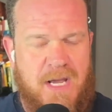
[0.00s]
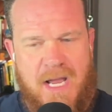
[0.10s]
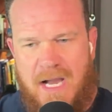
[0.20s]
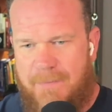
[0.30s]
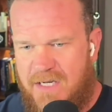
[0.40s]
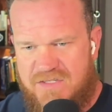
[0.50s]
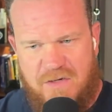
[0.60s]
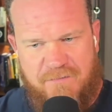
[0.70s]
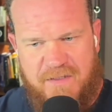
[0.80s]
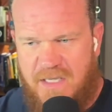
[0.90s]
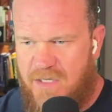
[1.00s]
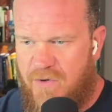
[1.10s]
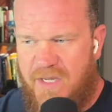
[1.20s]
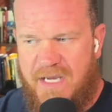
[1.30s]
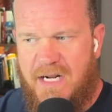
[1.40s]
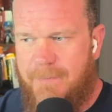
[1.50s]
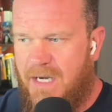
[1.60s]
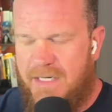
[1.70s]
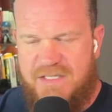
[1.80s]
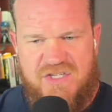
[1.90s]
I'm not surfing the internet. I'm
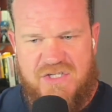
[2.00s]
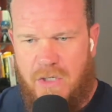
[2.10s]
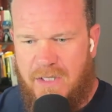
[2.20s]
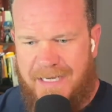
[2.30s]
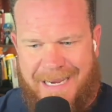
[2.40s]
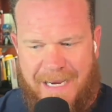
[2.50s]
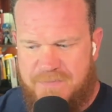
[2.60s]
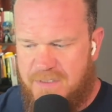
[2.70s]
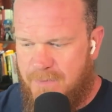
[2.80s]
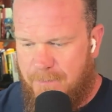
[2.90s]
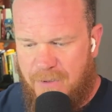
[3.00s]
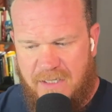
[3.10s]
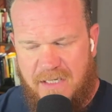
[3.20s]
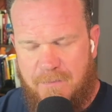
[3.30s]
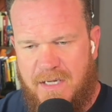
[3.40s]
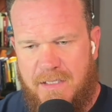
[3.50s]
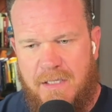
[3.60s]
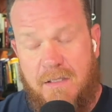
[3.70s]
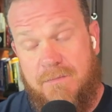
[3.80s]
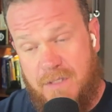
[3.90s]
not installing apps. I'm not I
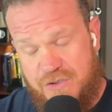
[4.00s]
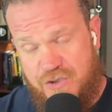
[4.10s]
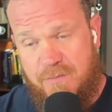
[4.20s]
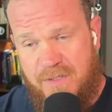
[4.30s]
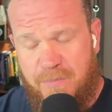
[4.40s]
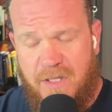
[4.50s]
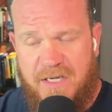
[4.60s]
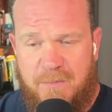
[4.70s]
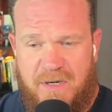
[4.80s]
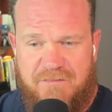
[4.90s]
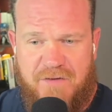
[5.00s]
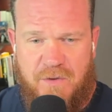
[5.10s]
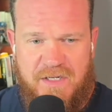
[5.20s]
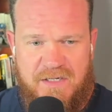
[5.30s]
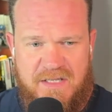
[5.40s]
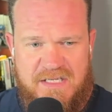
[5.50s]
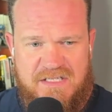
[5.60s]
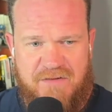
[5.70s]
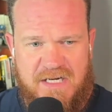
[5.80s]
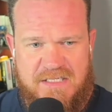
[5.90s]
shouldn't be plugging my phone into these
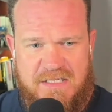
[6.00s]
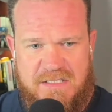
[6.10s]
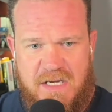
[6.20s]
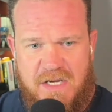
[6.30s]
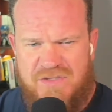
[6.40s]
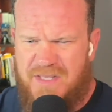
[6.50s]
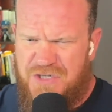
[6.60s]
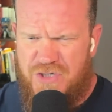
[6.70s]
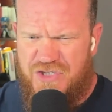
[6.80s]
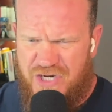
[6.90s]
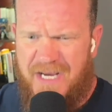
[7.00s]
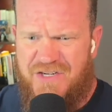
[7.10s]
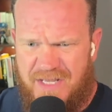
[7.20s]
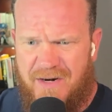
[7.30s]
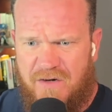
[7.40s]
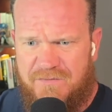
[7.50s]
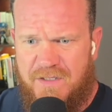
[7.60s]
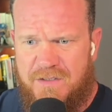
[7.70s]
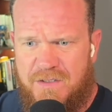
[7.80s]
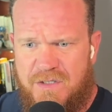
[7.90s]
devices. So they shouldn't change that often.
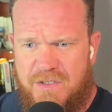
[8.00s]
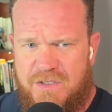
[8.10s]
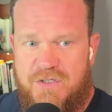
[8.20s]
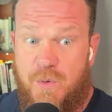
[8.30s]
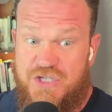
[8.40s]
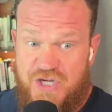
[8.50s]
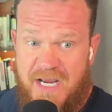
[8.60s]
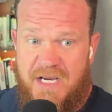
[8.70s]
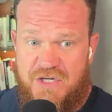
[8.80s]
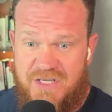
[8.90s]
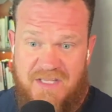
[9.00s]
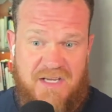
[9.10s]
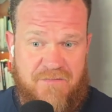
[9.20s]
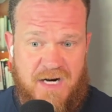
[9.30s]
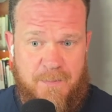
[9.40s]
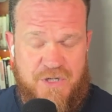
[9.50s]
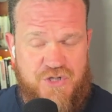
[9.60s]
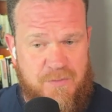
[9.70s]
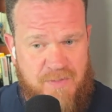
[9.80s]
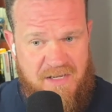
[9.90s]
So a change in the environment
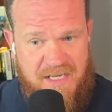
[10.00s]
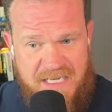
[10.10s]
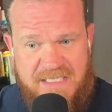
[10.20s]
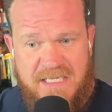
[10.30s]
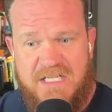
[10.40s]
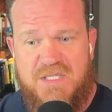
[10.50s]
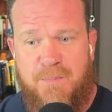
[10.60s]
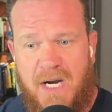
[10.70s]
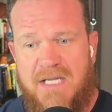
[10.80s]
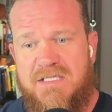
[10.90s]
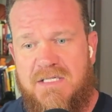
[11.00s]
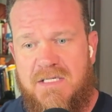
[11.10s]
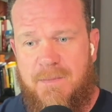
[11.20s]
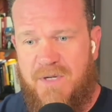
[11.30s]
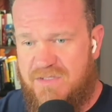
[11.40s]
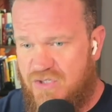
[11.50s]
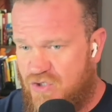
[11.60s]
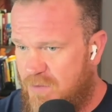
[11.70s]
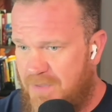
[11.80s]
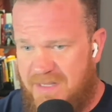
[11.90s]
should be easy to spot, because it
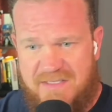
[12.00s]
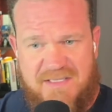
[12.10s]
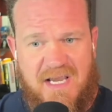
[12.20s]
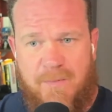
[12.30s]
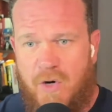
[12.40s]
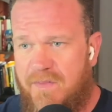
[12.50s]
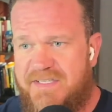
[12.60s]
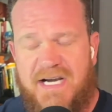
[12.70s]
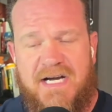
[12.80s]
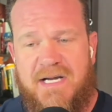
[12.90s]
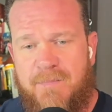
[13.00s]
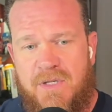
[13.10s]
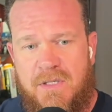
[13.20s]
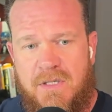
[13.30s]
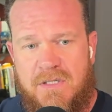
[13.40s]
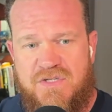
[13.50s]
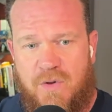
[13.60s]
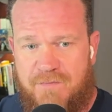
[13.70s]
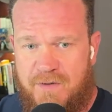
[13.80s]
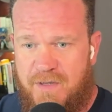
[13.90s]
should be the same all the time.
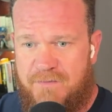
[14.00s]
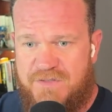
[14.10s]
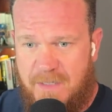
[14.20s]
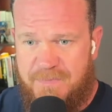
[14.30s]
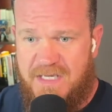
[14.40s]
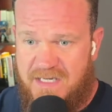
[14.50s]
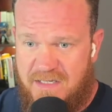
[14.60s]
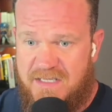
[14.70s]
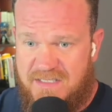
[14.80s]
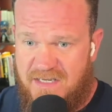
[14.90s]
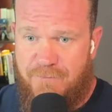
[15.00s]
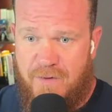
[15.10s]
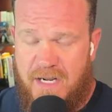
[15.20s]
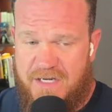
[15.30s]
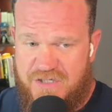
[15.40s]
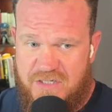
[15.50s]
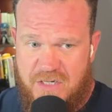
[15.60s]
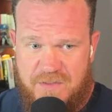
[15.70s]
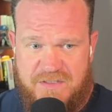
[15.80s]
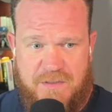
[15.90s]
So if something is different, I should
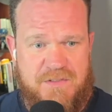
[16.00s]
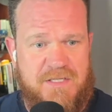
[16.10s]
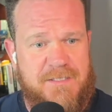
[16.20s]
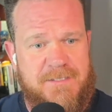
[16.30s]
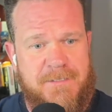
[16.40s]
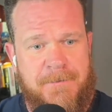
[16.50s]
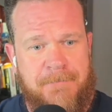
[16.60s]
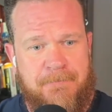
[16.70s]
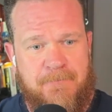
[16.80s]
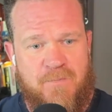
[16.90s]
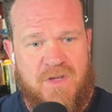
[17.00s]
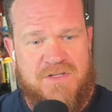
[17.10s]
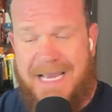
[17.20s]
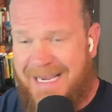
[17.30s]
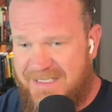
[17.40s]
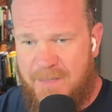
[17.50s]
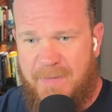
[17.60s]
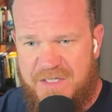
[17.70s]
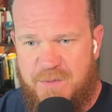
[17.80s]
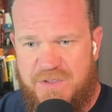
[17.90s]
notice those things. So asset
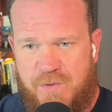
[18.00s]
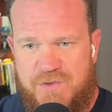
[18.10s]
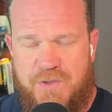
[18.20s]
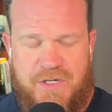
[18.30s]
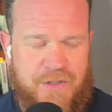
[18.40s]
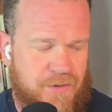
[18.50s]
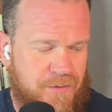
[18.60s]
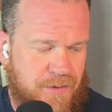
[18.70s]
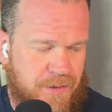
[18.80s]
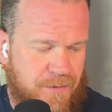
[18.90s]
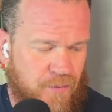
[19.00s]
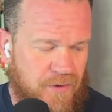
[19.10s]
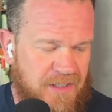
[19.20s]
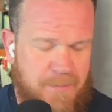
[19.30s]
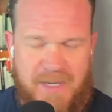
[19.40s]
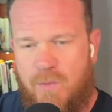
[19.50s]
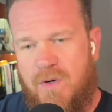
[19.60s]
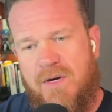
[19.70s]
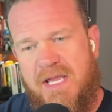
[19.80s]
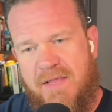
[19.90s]
management tools are another really big
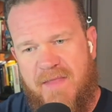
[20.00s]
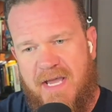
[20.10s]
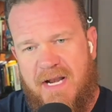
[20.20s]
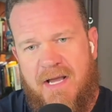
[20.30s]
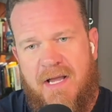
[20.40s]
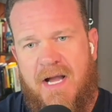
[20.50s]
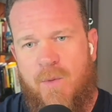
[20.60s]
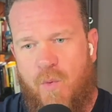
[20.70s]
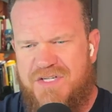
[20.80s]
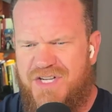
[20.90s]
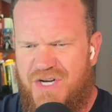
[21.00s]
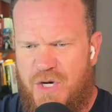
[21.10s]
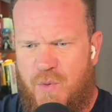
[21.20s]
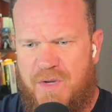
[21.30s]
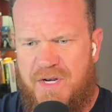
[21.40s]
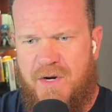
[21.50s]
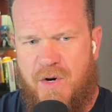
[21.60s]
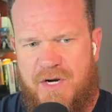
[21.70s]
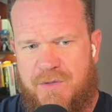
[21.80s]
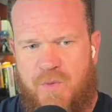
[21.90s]
one, in that I want to know when
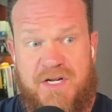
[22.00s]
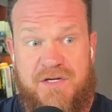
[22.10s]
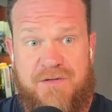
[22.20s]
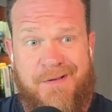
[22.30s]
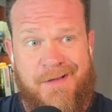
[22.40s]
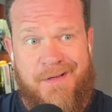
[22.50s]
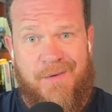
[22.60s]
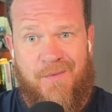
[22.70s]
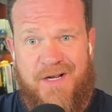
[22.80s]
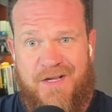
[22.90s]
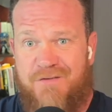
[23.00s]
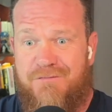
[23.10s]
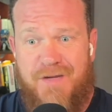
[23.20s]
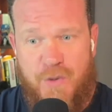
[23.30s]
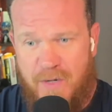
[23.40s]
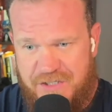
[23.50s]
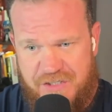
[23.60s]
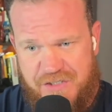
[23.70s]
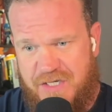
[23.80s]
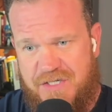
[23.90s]
a
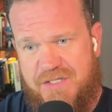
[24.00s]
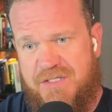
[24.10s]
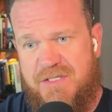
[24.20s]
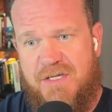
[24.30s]
configuration changes.